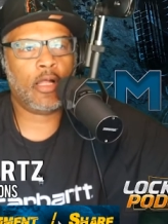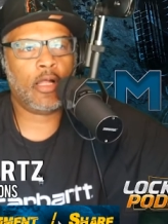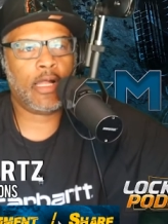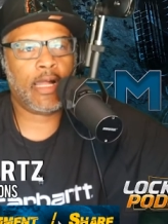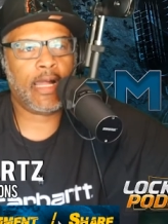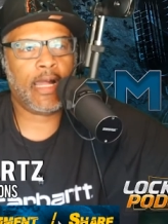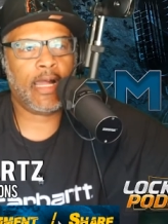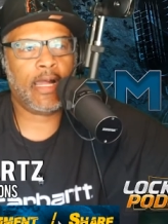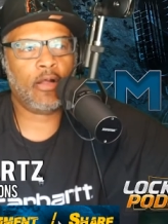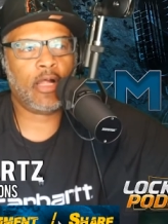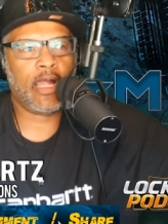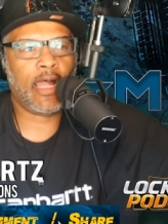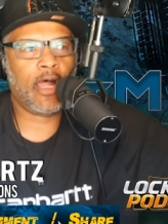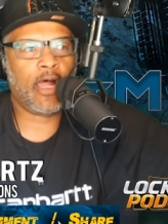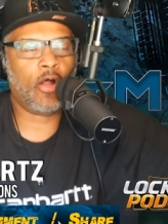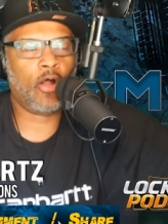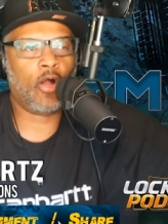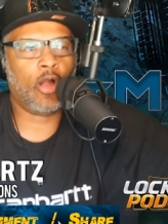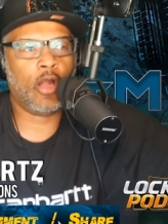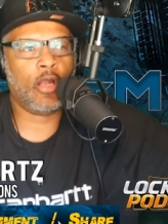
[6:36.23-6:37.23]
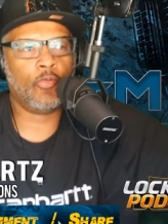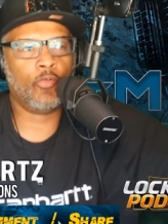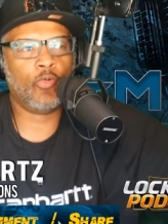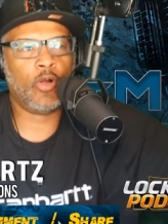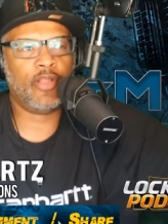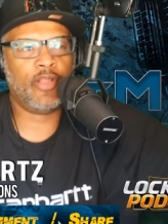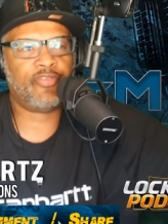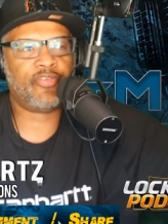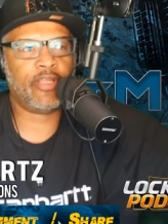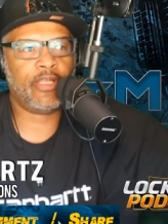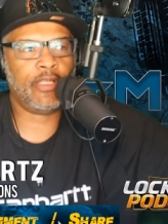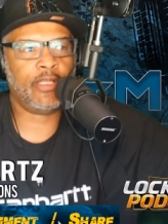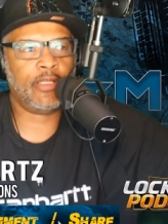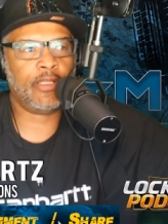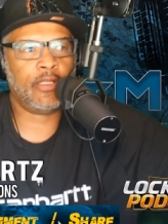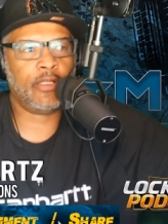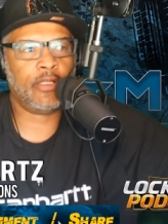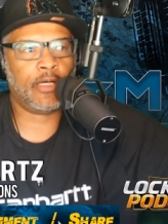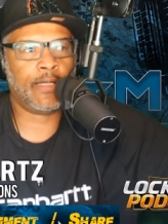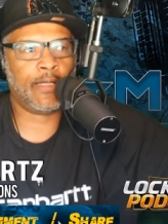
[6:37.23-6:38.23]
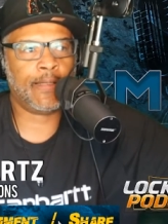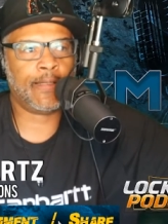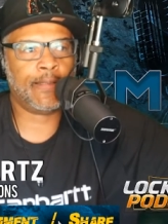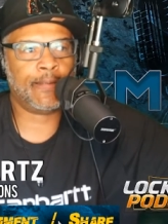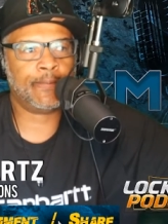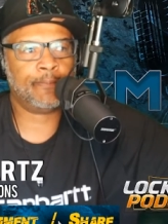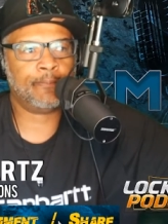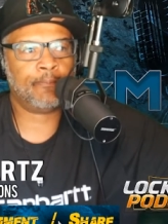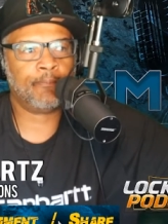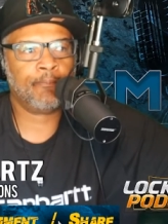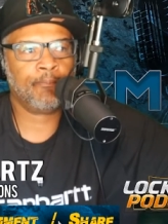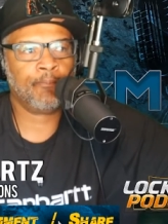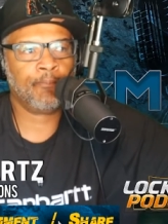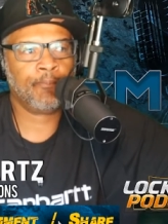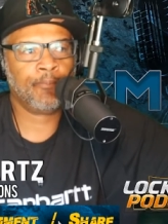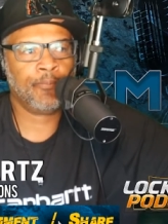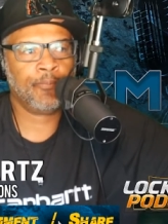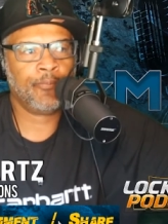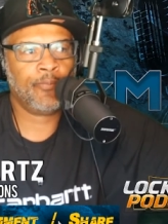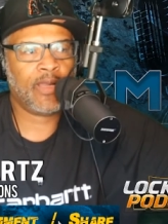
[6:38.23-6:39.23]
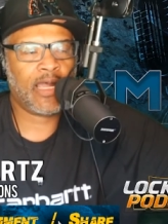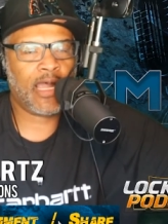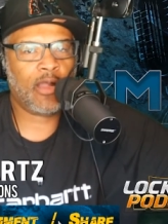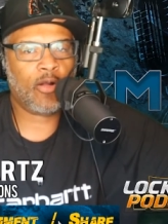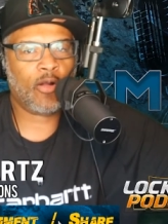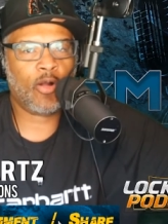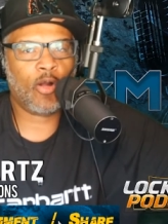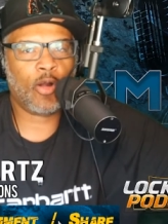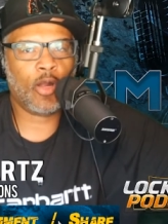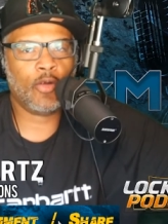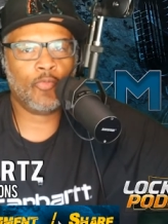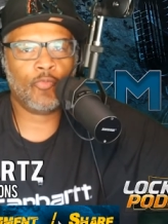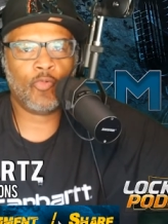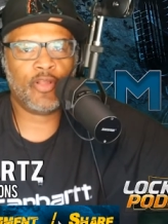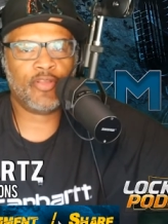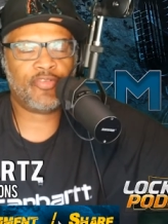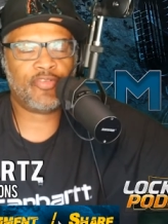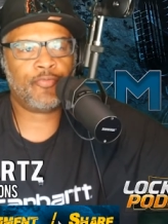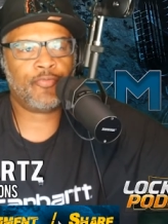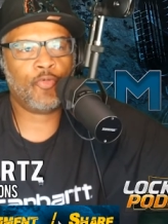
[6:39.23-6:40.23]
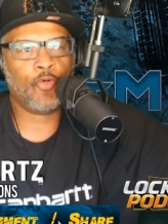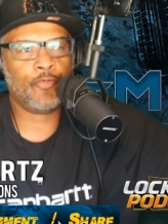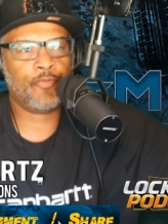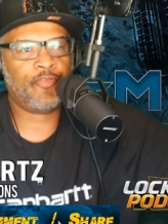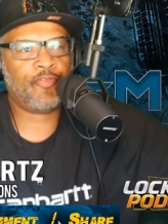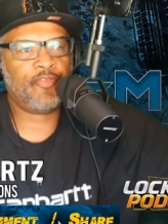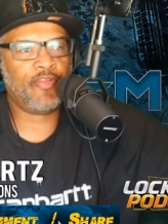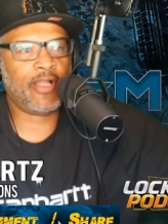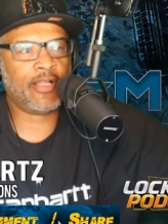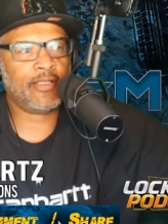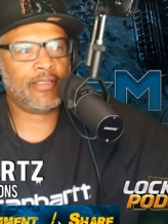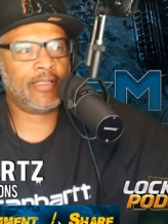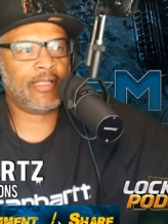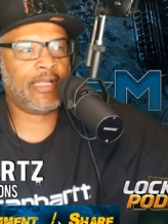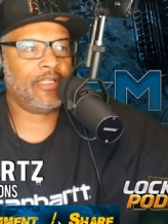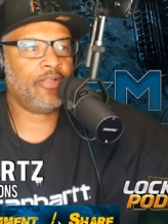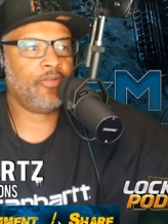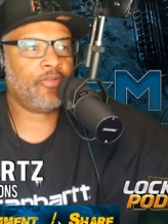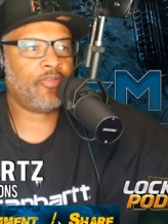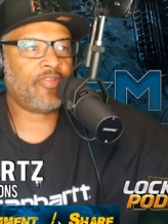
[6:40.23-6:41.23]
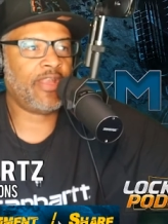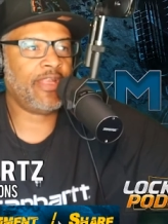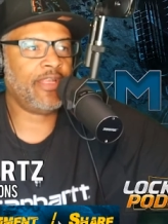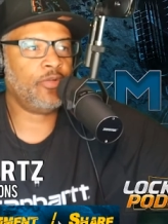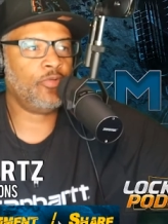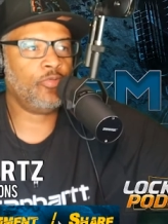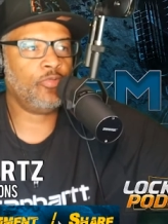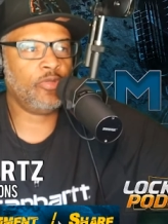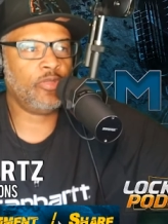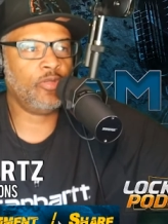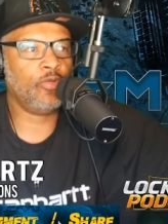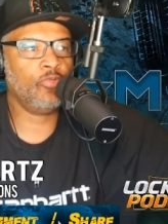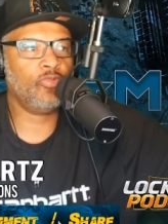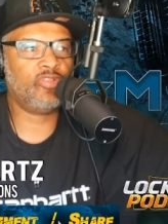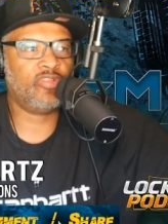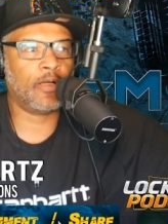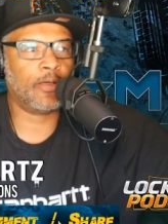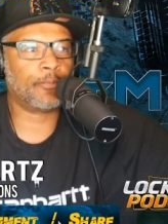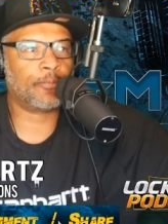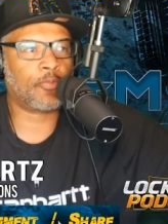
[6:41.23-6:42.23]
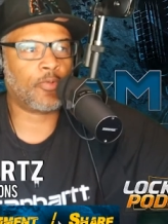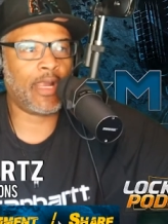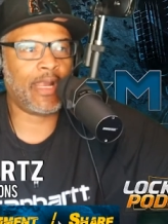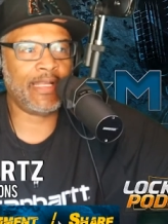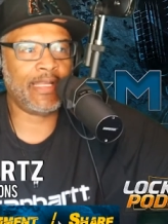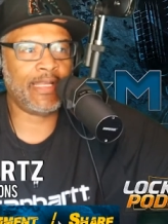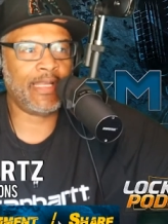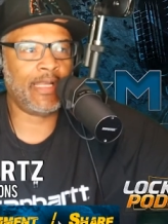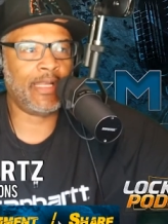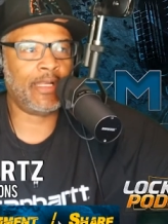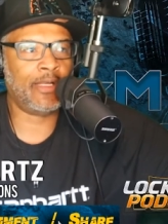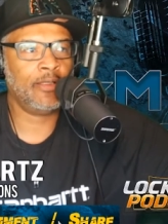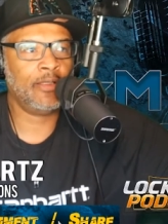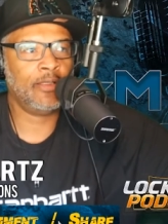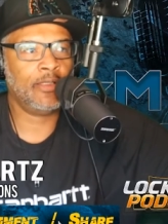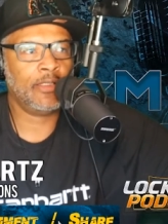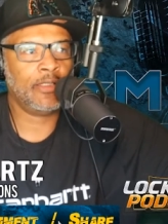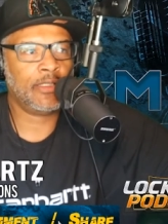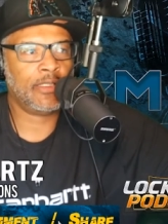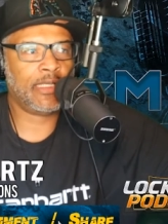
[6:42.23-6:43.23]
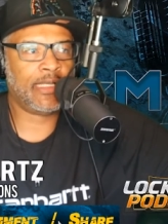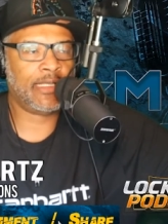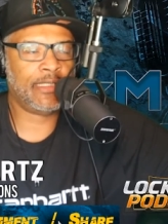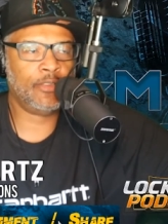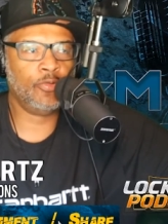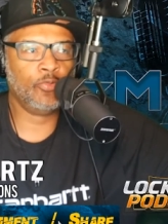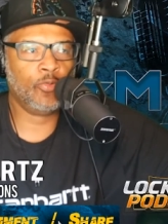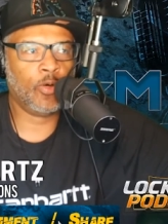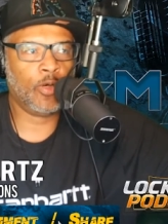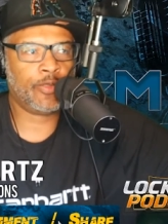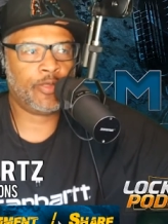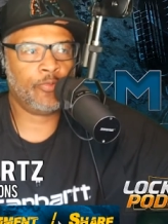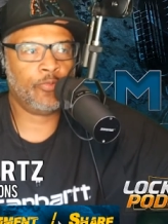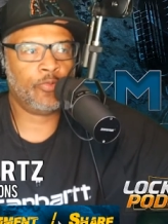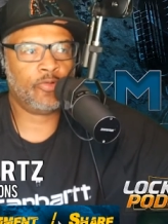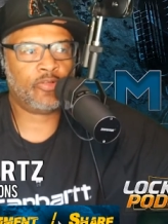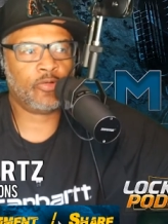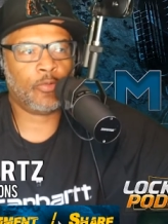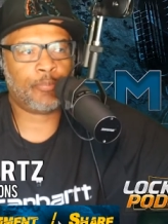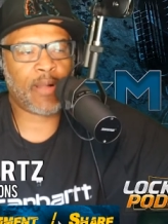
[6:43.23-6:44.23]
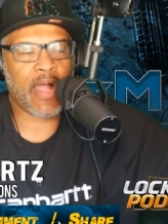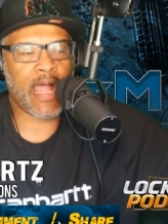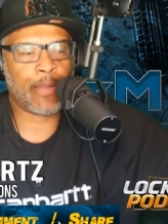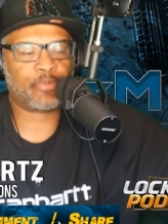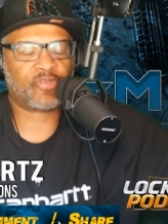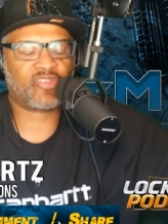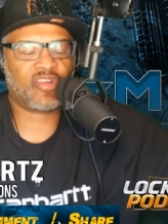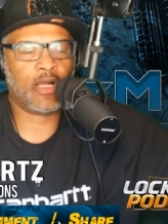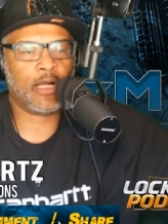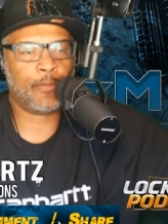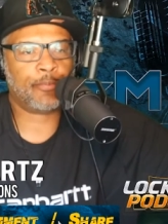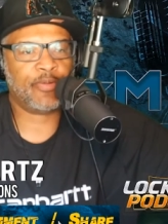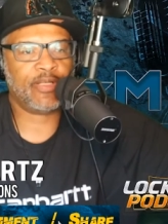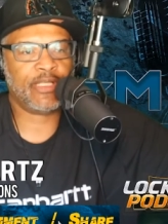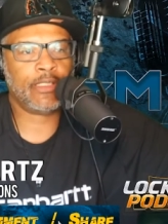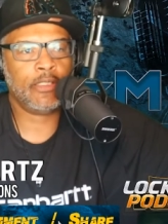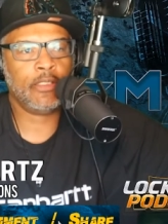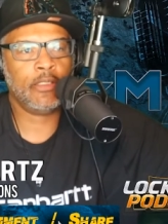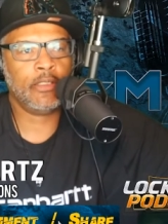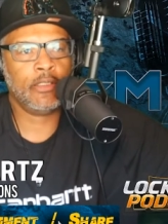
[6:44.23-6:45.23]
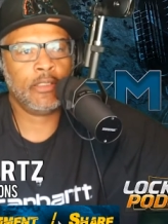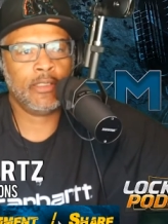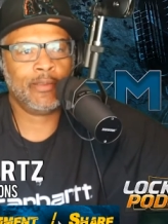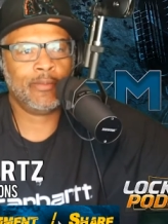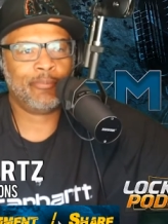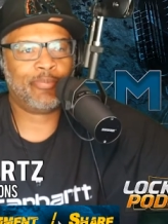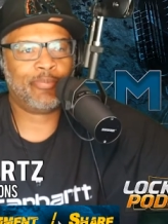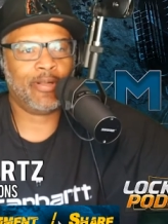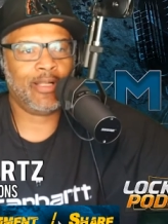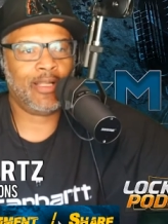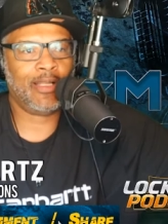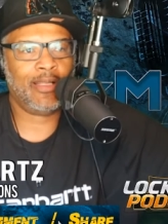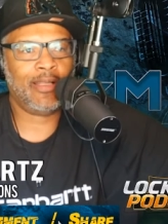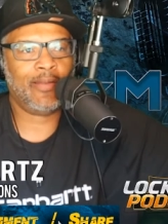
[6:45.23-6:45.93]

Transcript: how how hard was it? Uh, how hard was it for a felon? Now you say you you jump right in and you worked it with your pop's company, but